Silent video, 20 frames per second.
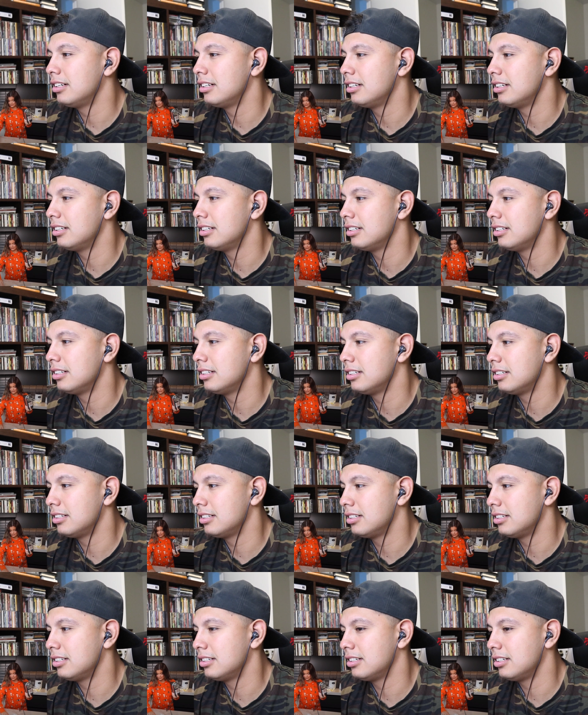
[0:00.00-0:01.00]

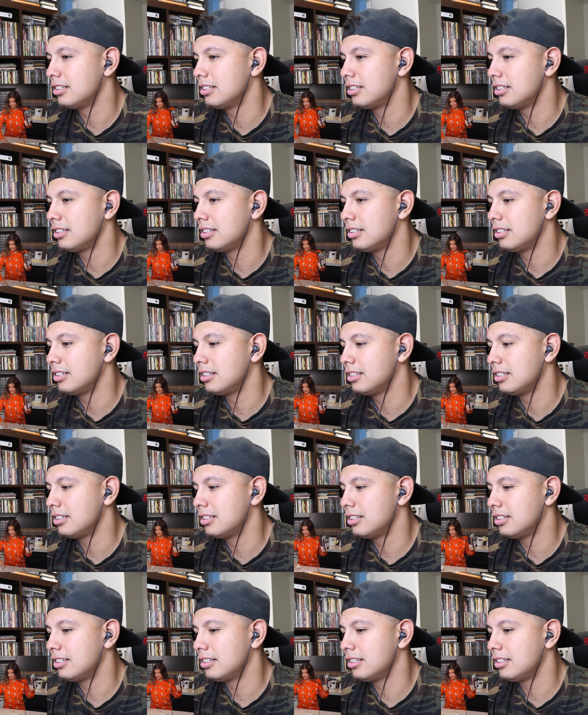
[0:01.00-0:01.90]
No one is speaking in this clip.